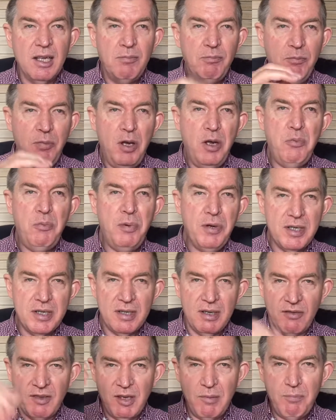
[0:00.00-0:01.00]
purpose
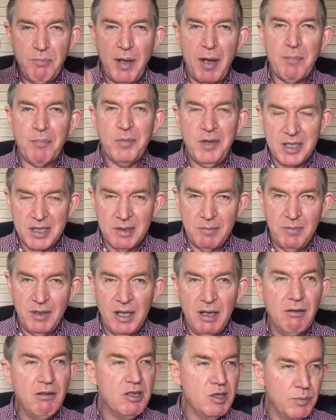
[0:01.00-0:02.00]
of the baptism in
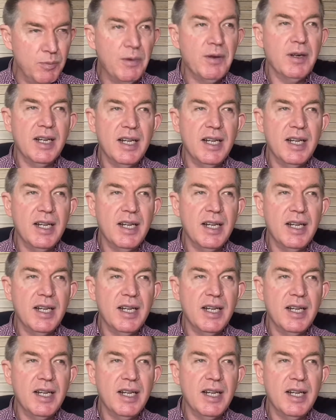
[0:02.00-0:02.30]
the Holy Spirit